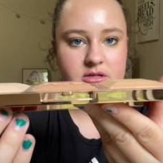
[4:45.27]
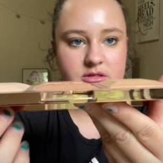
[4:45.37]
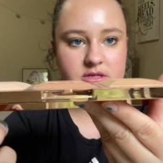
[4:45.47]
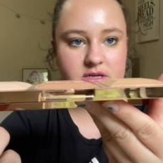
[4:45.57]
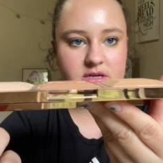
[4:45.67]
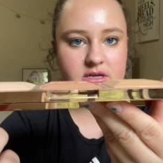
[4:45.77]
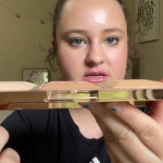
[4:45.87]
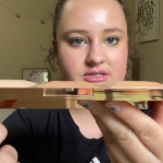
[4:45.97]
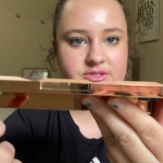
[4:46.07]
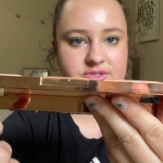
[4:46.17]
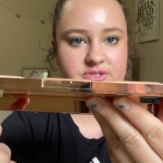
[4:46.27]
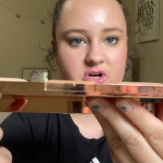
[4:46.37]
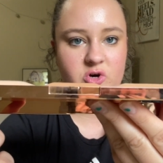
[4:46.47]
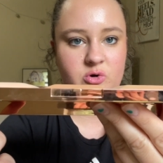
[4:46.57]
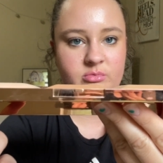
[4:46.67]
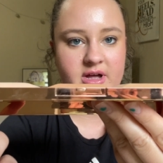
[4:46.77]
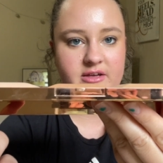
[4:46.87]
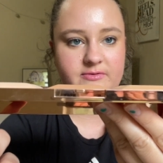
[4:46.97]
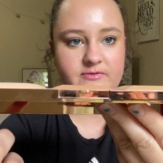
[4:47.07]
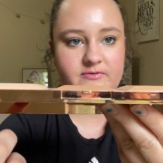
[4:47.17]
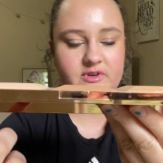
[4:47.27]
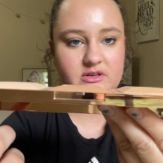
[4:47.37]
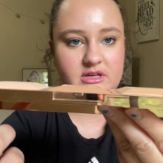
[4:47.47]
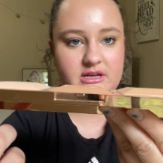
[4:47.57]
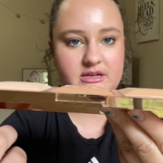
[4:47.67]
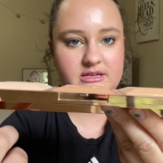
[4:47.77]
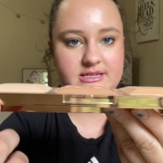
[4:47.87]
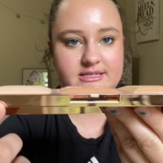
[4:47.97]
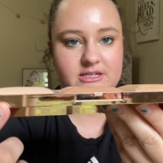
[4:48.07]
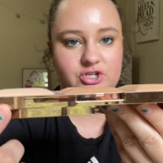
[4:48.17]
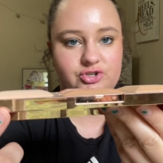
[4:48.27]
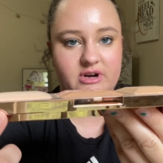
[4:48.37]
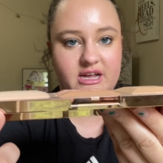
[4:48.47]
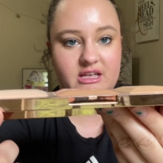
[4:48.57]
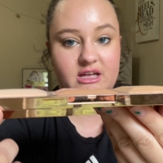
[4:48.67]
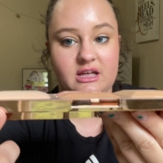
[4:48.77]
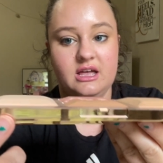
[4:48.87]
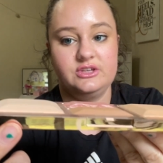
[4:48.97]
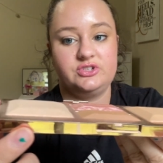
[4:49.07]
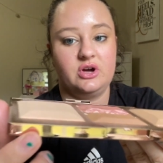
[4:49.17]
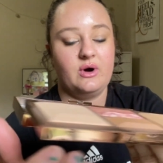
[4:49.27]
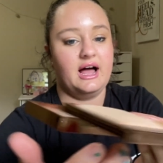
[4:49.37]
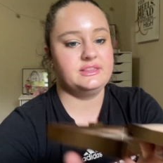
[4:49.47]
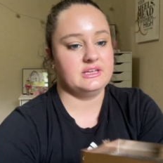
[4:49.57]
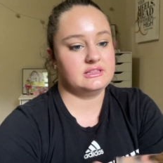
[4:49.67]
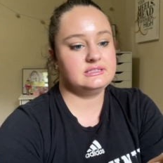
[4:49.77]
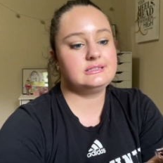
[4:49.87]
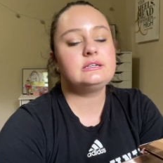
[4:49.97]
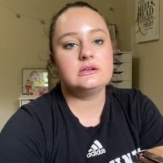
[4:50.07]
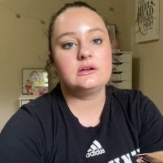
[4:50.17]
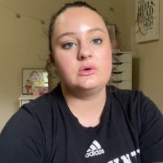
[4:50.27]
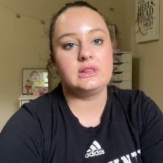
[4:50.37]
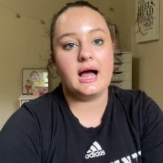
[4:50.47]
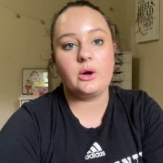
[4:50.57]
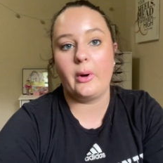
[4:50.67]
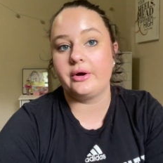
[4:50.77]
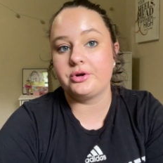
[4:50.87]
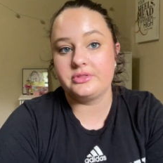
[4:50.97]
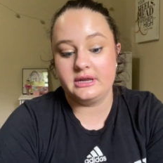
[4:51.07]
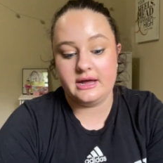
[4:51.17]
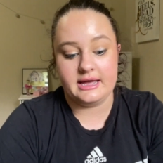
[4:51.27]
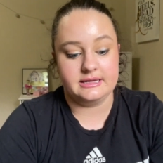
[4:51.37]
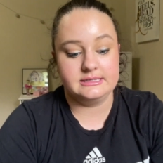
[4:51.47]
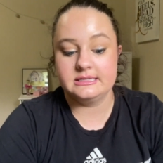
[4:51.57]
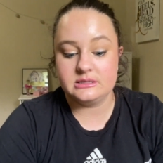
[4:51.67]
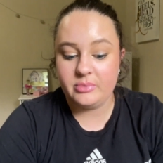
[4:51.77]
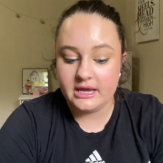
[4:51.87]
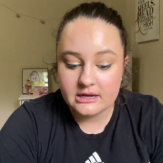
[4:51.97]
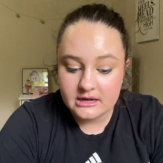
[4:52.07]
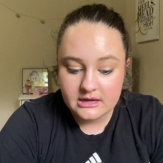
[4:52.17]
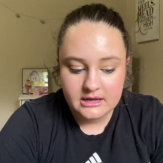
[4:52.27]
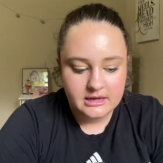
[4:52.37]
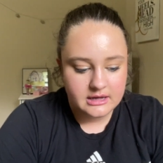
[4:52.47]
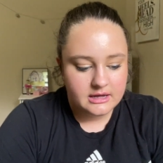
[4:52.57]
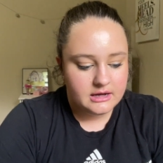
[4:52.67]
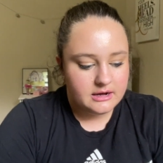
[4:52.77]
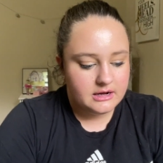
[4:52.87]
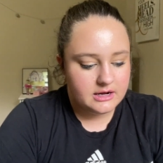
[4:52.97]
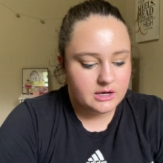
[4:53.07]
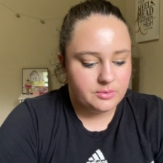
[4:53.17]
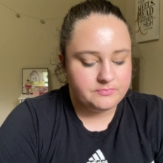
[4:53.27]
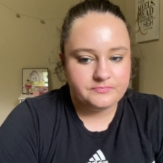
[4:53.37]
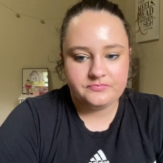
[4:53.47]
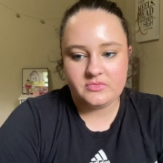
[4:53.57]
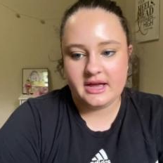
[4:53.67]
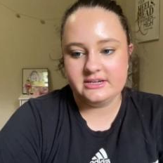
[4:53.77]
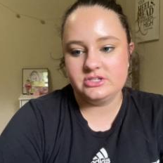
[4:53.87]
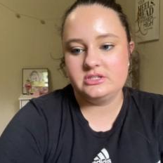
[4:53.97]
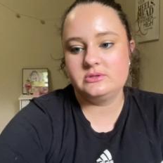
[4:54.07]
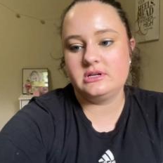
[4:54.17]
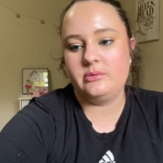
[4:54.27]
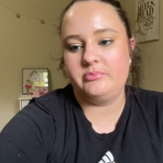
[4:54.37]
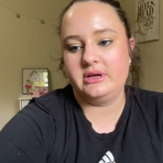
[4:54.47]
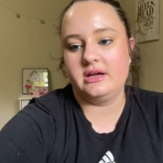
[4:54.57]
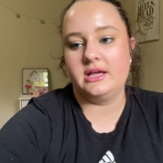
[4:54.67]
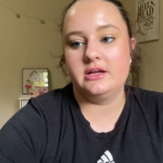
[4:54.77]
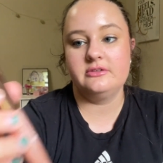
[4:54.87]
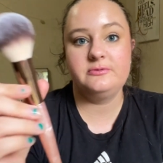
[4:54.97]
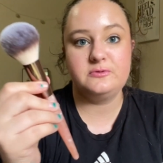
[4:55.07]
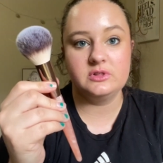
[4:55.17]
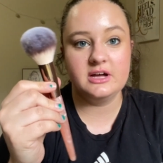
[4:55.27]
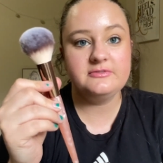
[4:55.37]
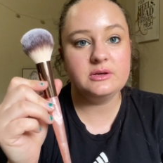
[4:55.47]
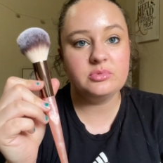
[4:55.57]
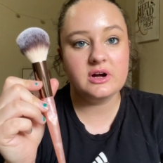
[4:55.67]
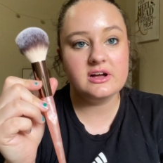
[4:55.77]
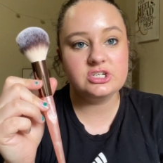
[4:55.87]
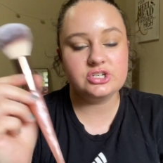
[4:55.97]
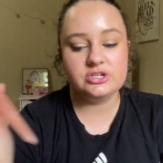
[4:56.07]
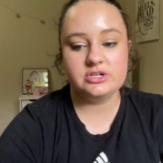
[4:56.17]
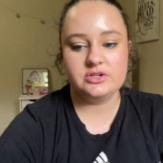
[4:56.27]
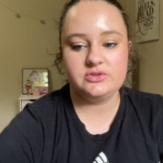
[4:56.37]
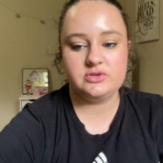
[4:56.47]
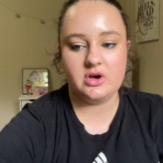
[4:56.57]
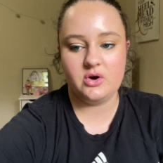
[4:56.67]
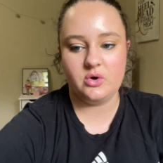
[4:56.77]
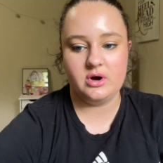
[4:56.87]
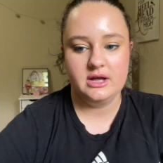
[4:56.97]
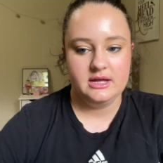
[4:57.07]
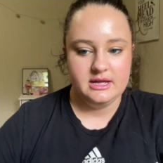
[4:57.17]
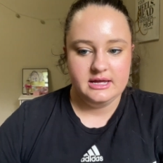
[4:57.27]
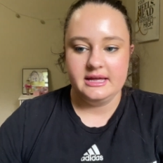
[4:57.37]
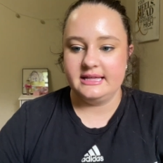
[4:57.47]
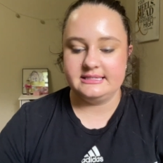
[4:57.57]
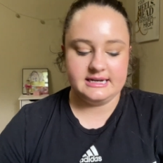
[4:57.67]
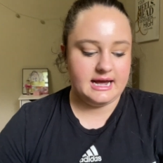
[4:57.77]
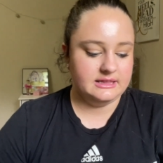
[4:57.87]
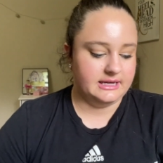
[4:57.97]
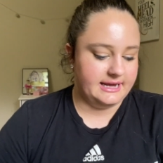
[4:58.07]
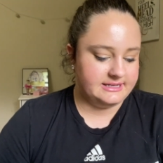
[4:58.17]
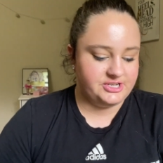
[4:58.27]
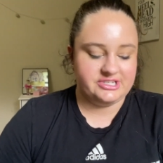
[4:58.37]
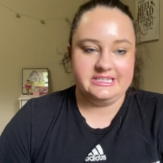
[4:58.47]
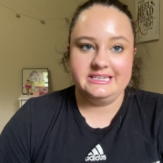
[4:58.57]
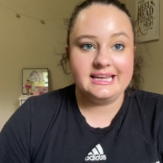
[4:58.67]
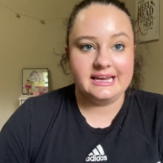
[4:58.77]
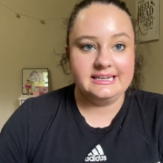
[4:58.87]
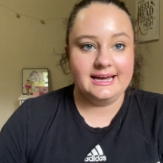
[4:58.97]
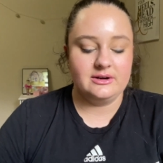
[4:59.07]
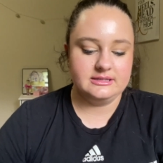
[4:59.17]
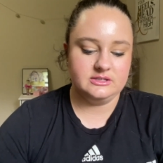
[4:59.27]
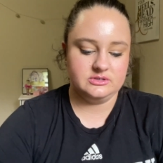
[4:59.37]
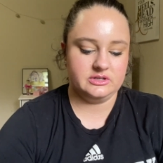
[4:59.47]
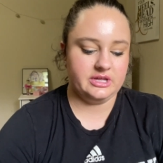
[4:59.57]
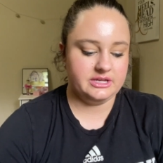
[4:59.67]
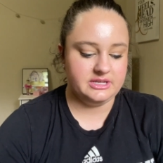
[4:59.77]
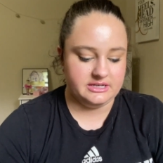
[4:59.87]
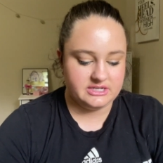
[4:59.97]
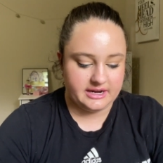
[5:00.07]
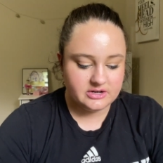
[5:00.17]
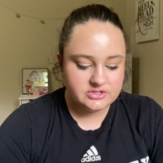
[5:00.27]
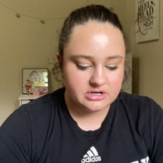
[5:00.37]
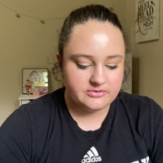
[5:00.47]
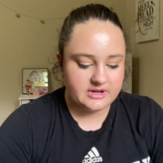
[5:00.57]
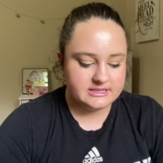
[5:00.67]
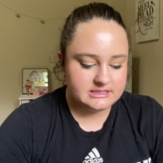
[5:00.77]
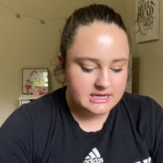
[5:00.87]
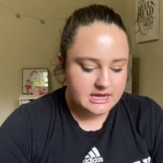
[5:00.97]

The dome, I feel like, is shrinking, so I think this is gonna go a lot quicker than I anticipated. I just use a big fluffy brush, so It's not like just digging down, it's using like the entire surface.